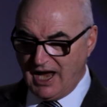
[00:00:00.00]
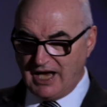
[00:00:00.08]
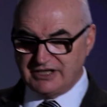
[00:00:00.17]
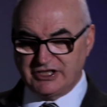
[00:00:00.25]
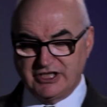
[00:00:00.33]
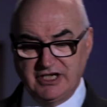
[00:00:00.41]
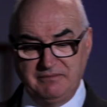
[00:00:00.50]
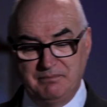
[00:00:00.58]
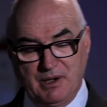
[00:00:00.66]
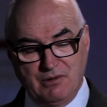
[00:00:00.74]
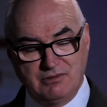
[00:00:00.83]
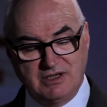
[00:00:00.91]
as she
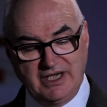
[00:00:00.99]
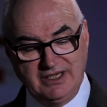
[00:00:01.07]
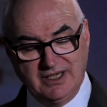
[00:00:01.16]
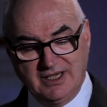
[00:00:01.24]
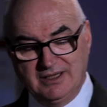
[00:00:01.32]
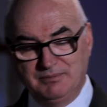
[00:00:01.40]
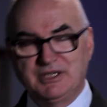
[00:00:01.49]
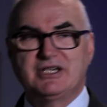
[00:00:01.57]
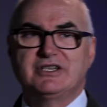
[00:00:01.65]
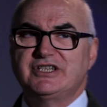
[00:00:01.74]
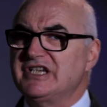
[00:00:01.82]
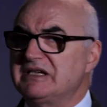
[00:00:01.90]
boldly,
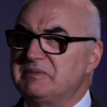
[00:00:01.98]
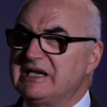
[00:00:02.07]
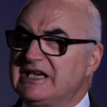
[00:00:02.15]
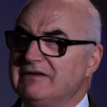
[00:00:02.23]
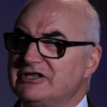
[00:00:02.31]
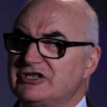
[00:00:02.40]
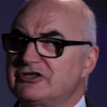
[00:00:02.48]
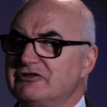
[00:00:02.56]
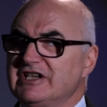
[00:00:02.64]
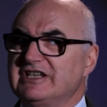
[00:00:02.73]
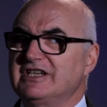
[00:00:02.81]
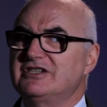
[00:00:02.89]
because she's been given
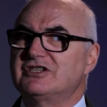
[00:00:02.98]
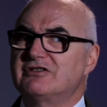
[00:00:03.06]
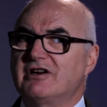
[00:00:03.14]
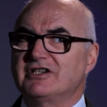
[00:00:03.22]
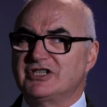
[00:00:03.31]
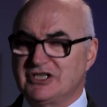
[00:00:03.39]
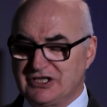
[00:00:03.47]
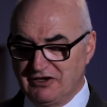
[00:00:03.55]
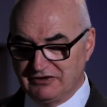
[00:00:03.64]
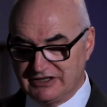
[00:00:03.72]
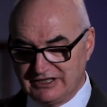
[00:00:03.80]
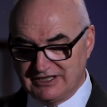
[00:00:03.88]
strict instructions
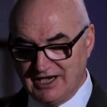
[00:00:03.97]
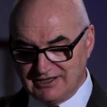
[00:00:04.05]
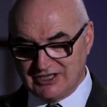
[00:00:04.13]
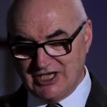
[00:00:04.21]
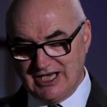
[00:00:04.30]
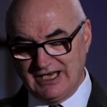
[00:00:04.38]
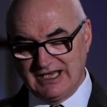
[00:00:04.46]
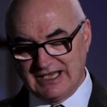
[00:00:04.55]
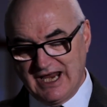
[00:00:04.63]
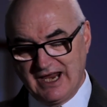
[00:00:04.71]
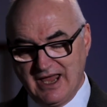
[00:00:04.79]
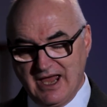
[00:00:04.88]
not to touch
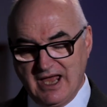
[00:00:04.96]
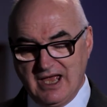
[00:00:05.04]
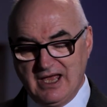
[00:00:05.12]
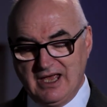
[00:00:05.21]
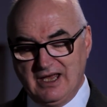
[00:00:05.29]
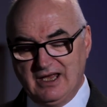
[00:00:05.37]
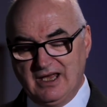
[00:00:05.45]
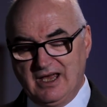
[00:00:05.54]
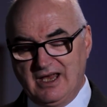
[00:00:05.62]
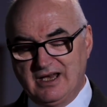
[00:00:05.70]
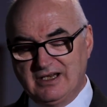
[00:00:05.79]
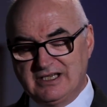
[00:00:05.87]
anything,
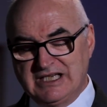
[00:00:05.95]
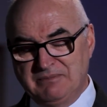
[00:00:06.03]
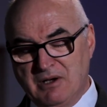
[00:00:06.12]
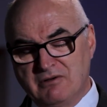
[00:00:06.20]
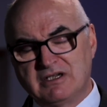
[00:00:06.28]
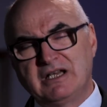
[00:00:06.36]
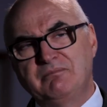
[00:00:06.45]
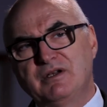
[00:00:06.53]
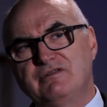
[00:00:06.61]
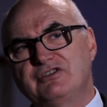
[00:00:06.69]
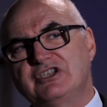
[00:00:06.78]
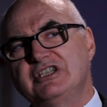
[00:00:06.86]
she boldly
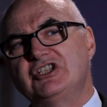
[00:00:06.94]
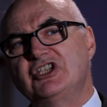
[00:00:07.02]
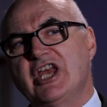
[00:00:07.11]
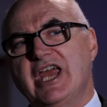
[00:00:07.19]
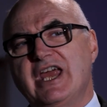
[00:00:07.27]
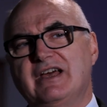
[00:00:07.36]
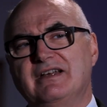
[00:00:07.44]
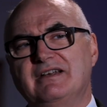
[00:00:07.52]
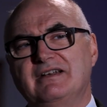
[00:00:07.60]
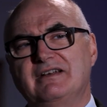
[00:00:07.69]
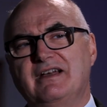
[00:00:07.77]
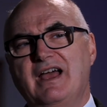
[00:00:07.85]
moves the chair
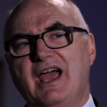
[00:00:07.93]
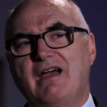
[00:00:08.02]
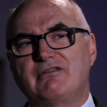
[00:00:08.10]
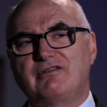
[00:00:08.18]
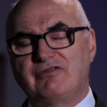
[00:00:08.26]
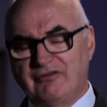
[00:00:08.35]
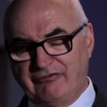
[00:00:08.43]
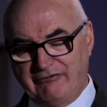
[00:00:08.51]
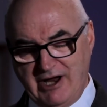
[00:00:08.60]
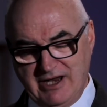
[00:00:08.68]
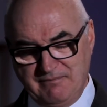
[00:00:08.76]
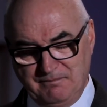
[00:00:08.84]
out of the
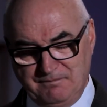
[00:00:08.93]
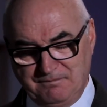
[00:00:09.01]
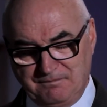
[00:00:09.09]
frame.